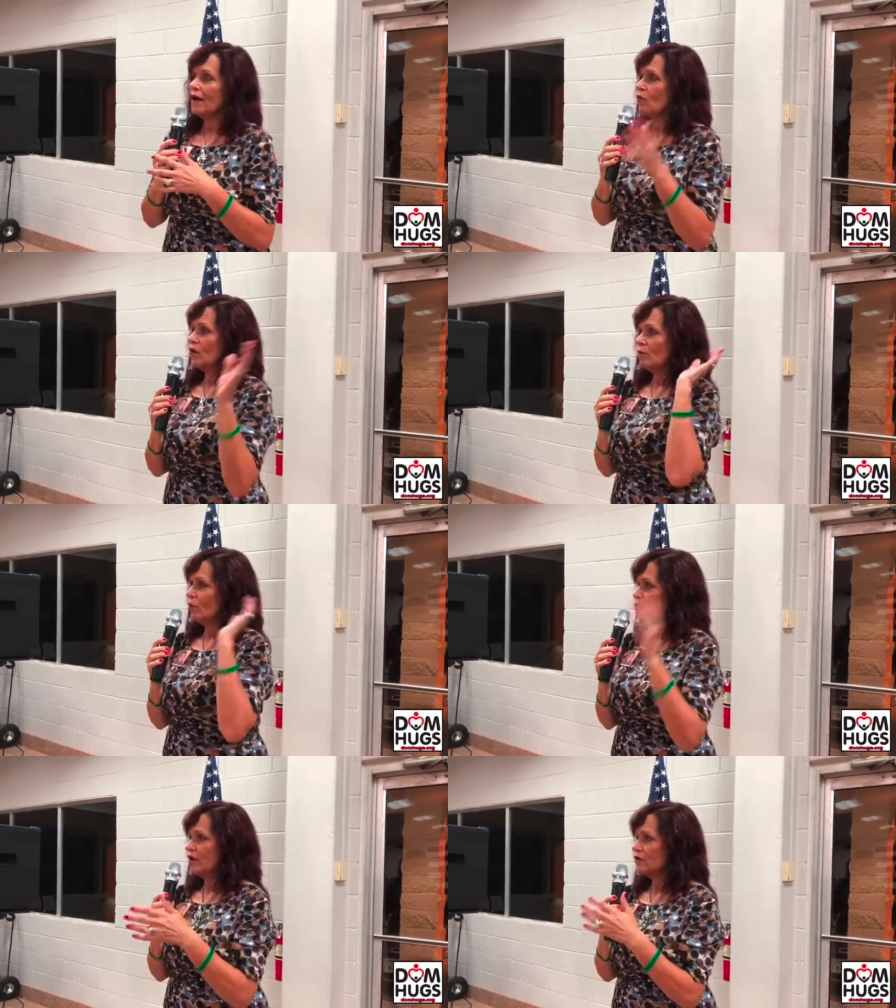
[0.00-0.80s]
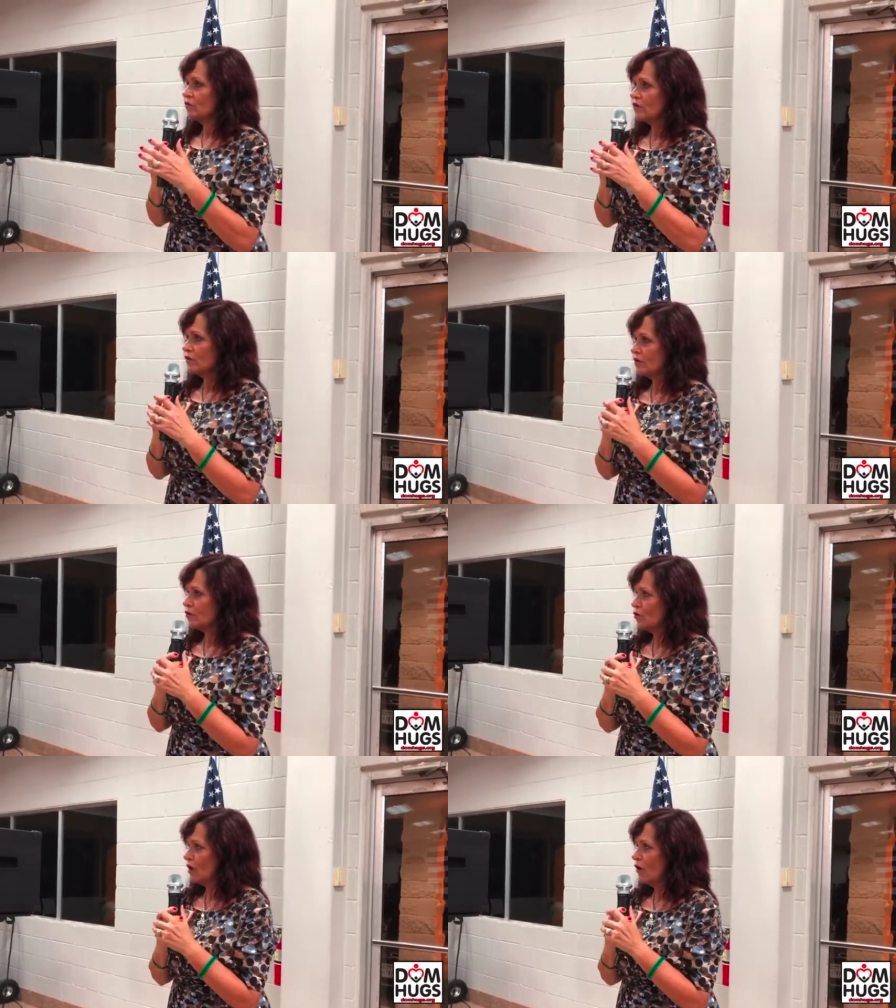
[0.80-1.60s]
don't want to bore you
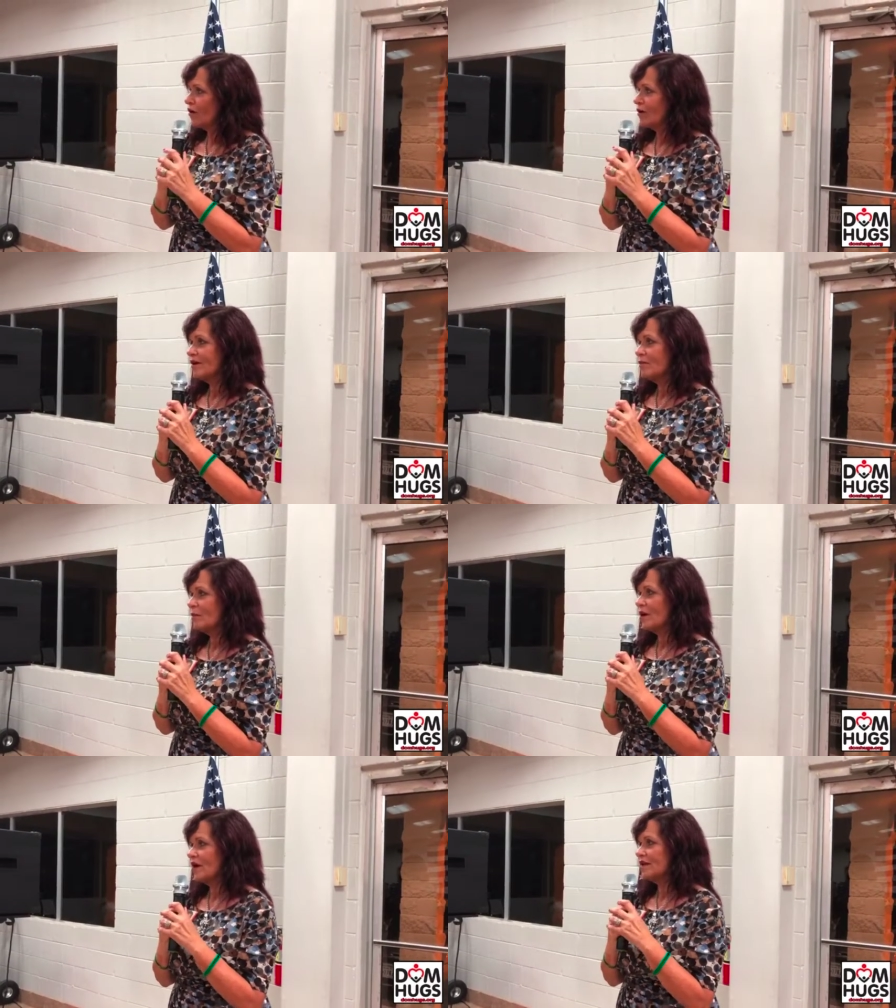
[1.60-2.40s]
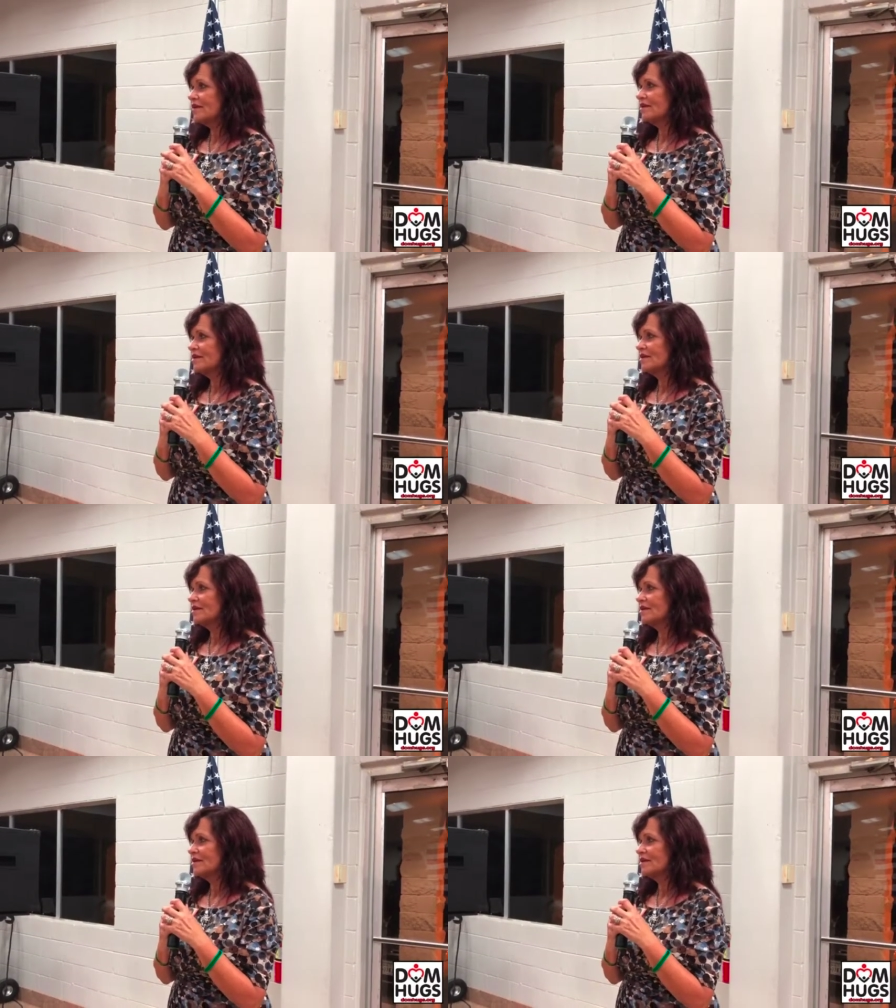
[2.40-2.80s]
too long, but